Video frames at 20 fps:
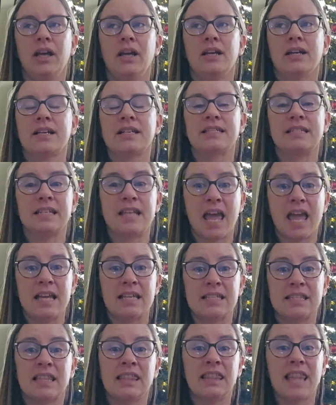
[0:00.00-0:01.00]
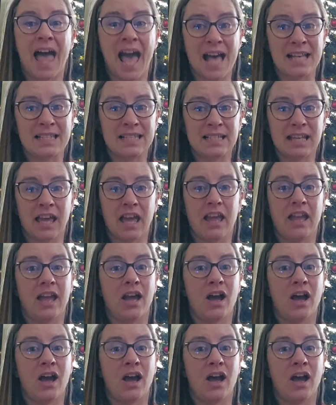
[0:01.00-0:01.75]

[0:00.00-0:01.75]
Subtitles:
because today is the last day